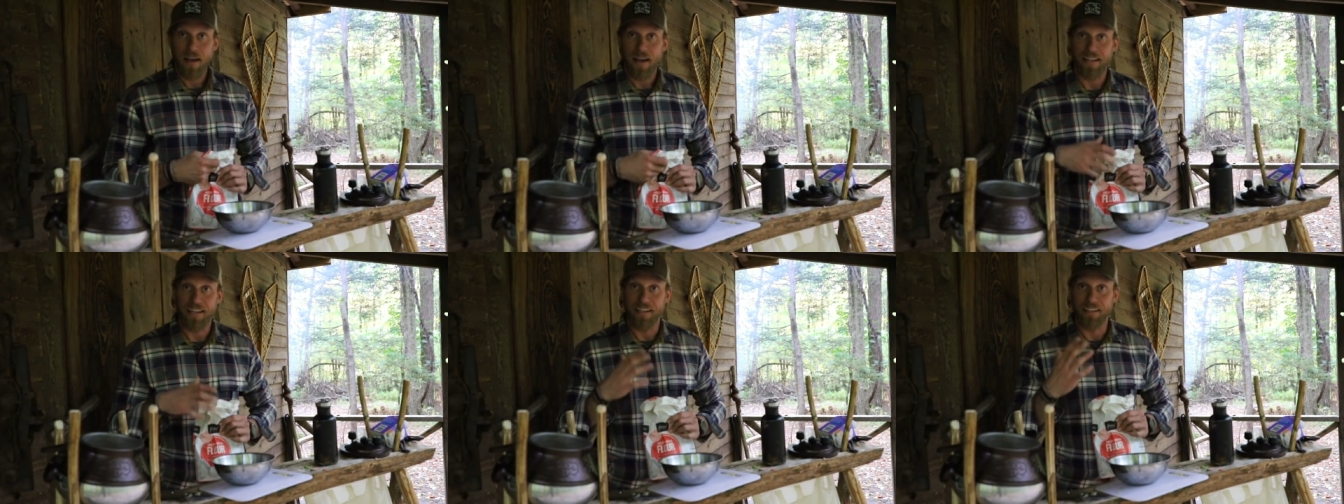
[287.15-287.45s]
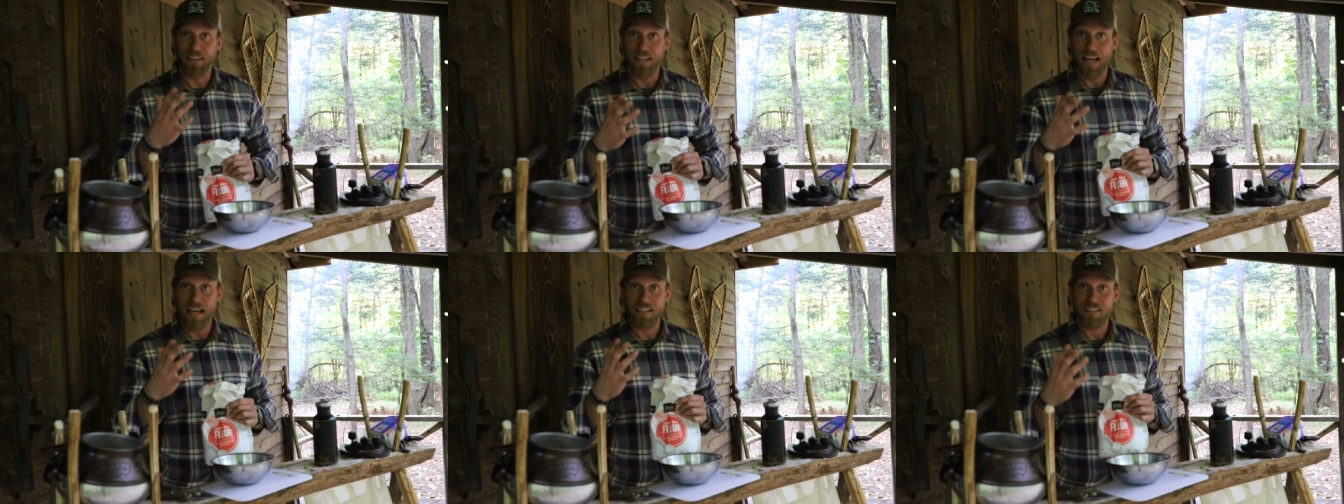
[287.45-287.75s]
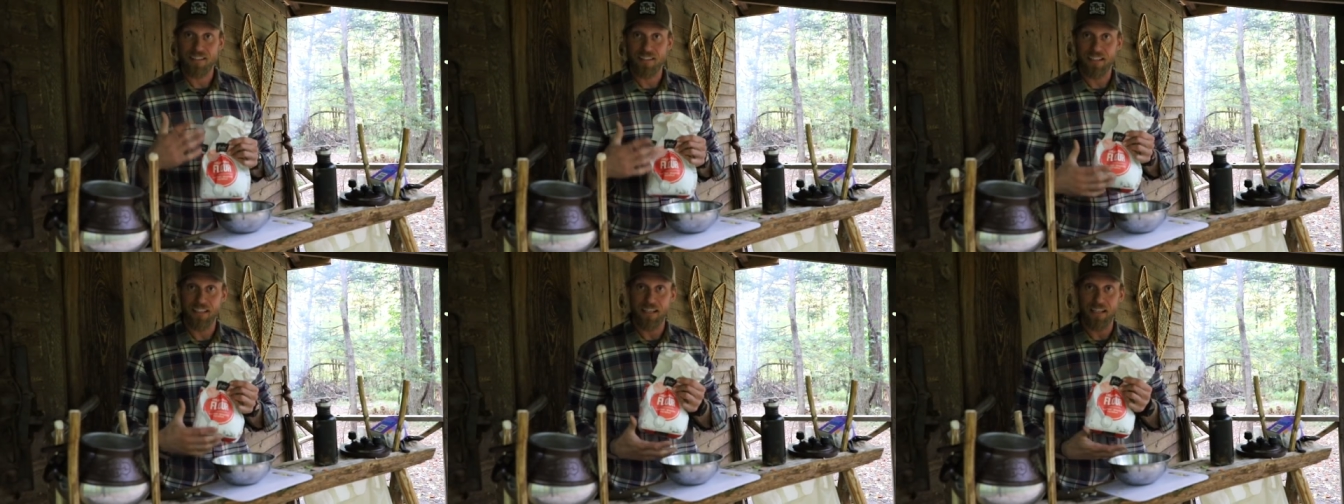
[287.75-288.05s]
And then
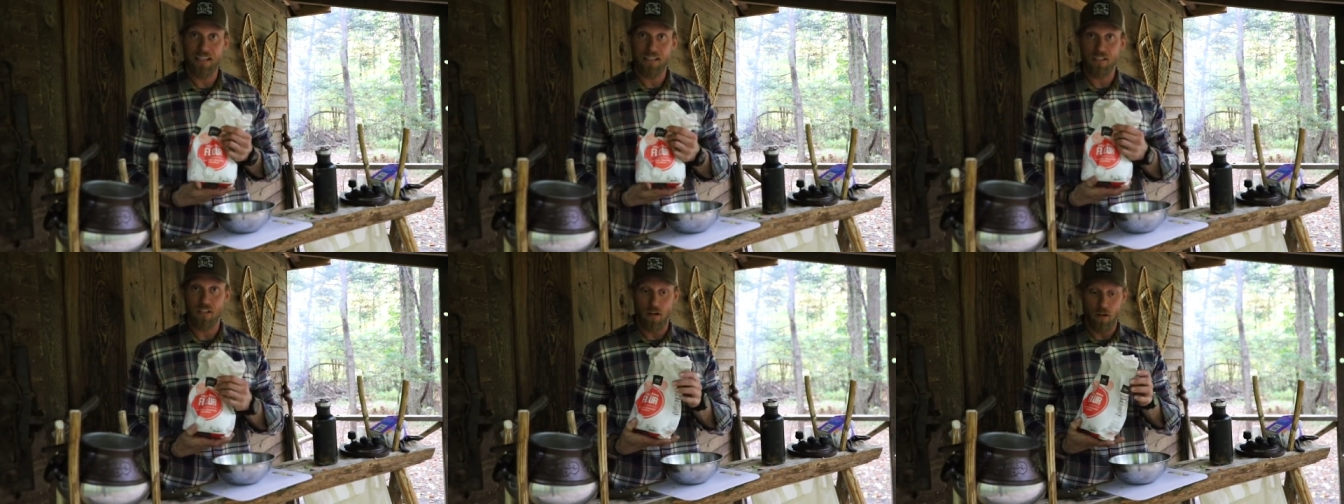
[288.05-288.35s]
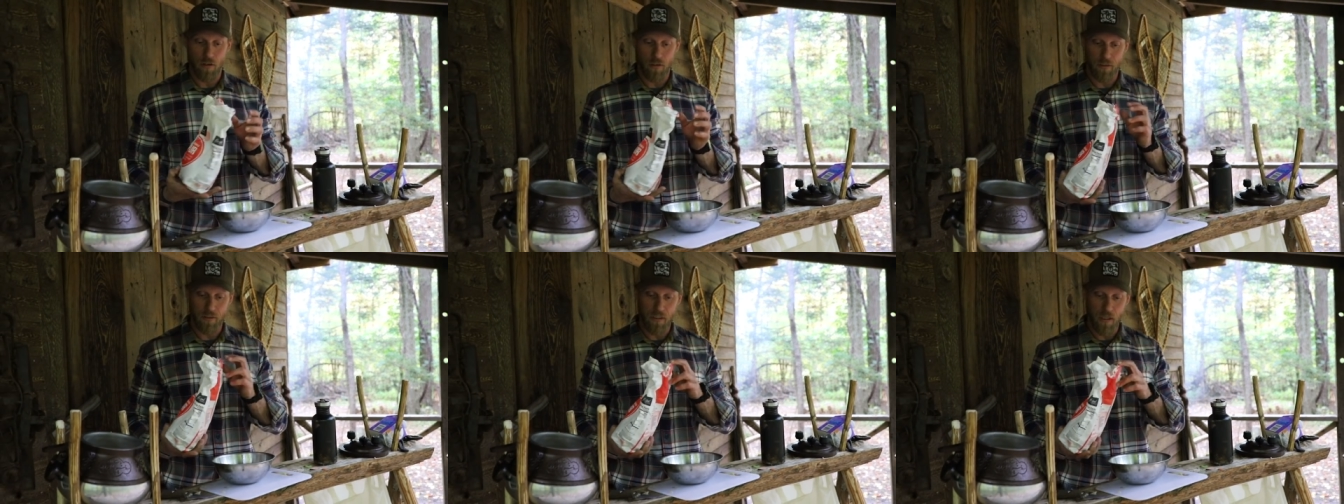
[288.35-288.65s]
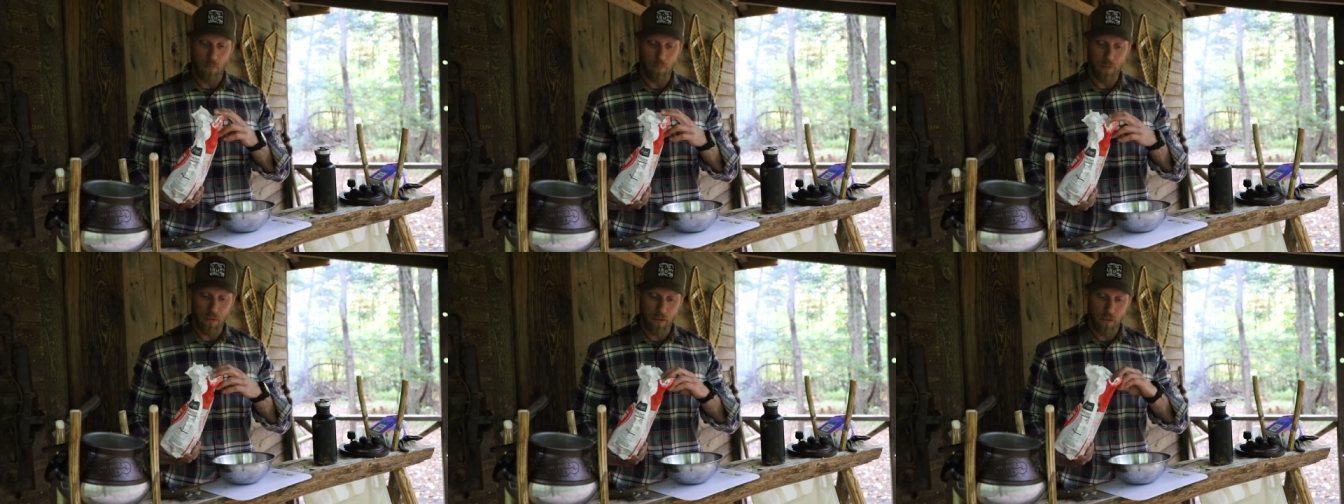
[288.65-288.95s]
lastly is our
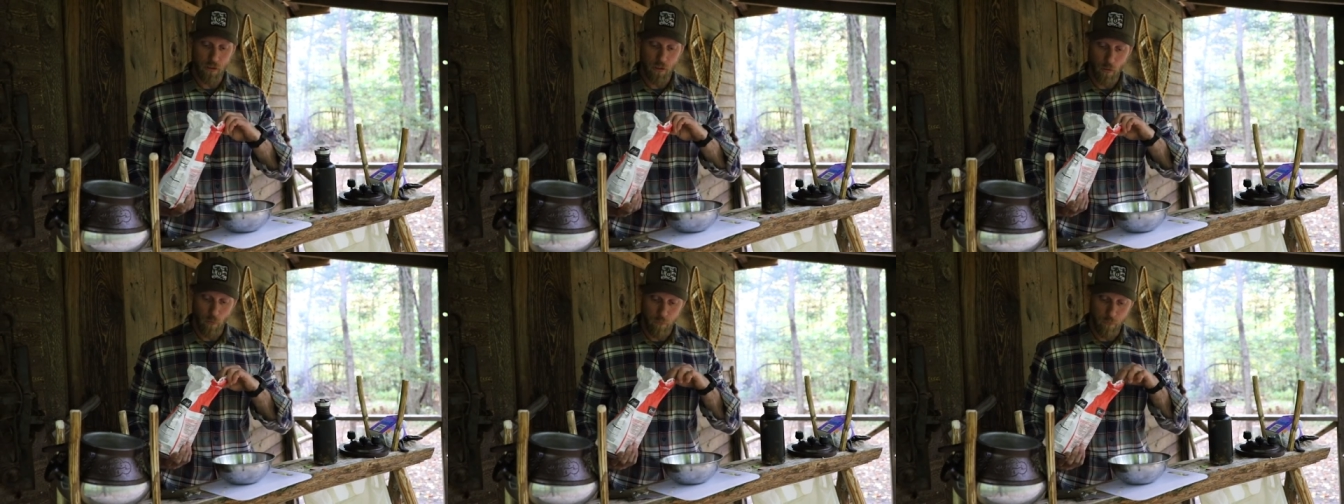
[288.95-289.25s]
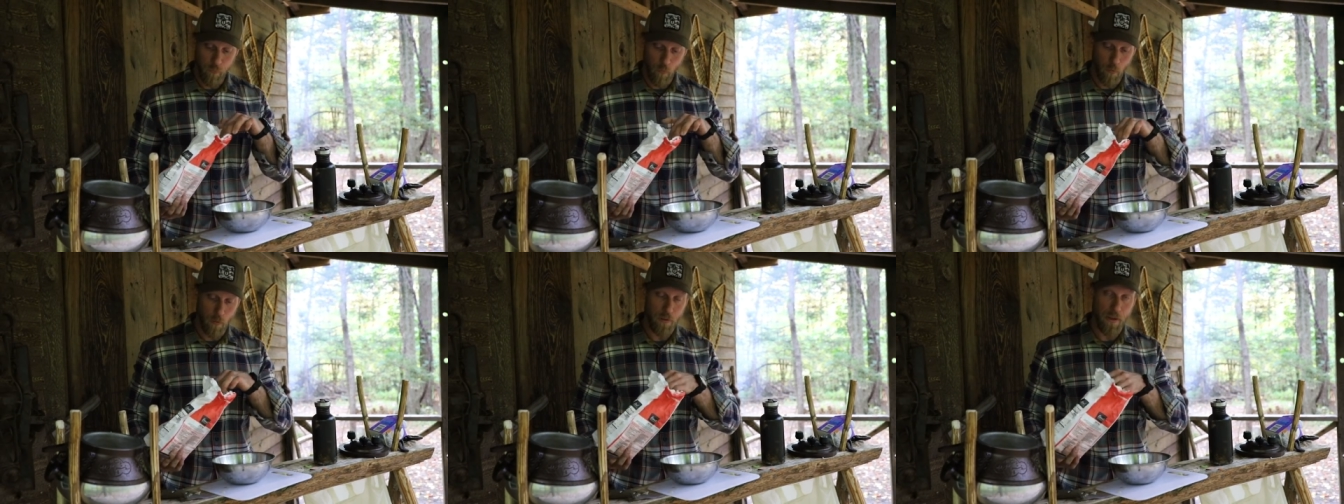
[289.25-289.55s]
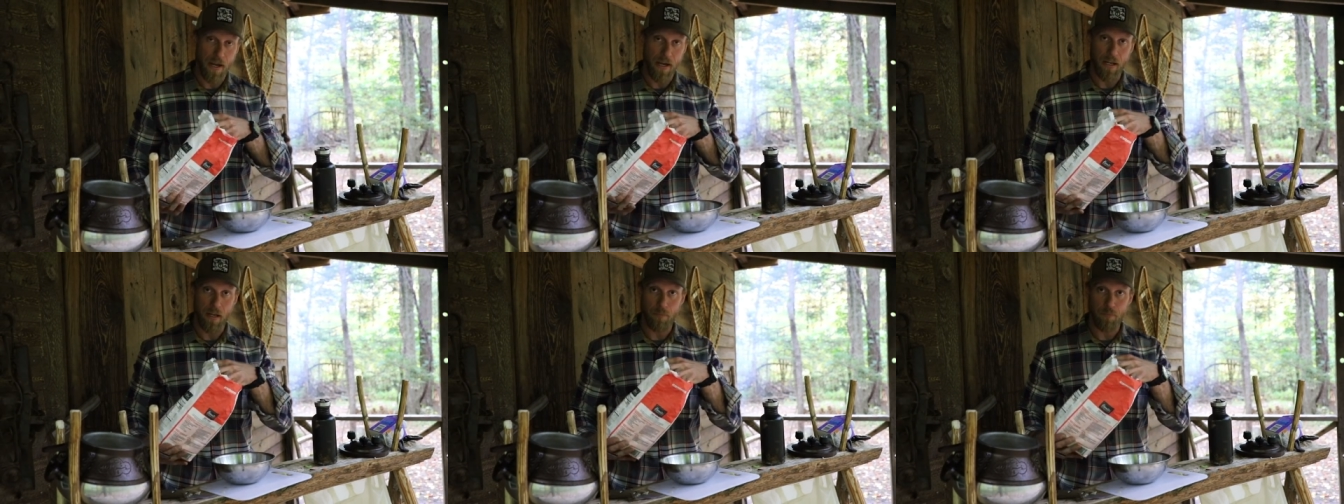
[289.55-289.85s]
dumpling. So for
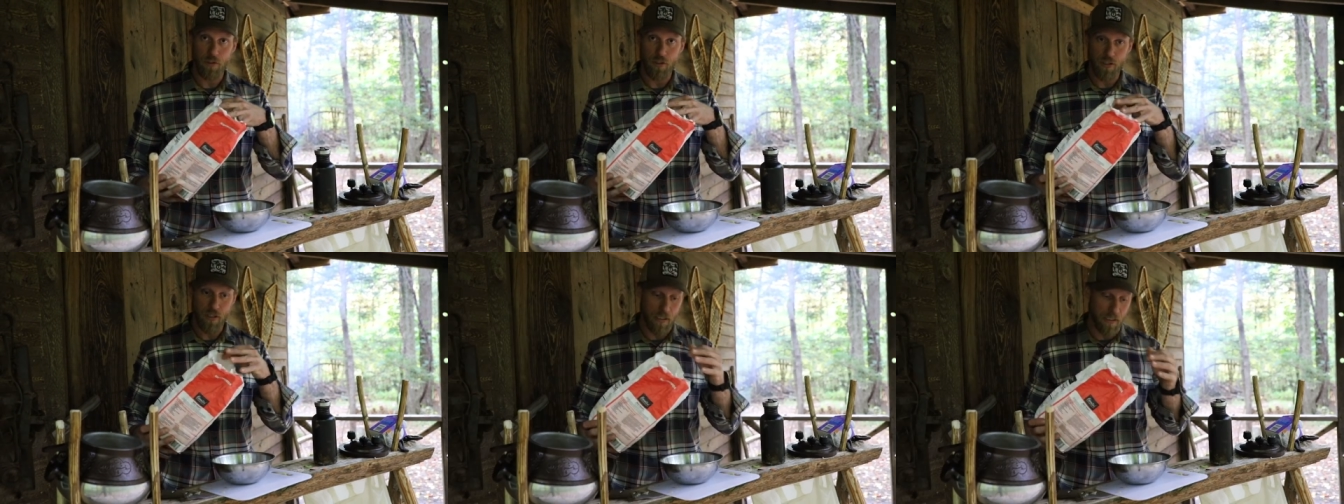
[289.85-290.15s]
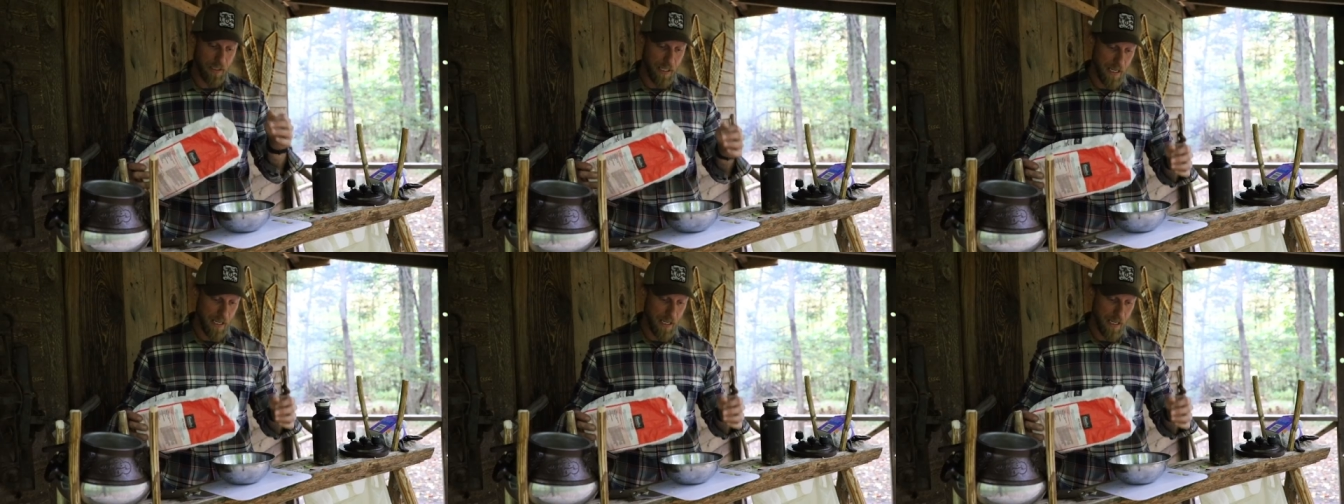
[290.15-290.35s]
that, I'm just gonna